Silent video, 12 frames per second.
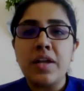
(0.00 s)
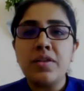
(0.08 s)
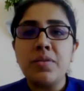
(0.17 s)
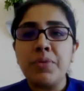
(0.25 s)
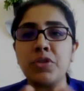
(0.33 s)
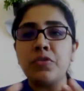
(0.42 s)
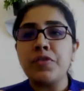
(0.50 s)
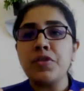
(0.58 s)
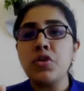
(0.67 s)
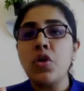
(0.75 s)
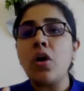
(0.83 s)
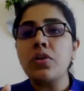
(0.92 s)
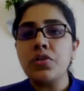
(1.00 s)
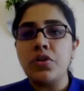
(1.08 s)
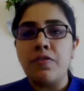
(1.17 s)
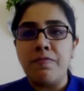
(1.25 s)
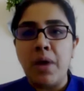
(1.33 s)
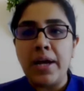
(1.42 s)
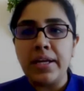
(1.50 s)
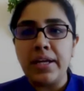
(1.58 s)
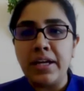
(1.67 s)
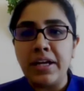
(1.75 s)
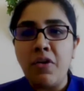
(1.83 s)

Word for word: the pathophysiology of migraine.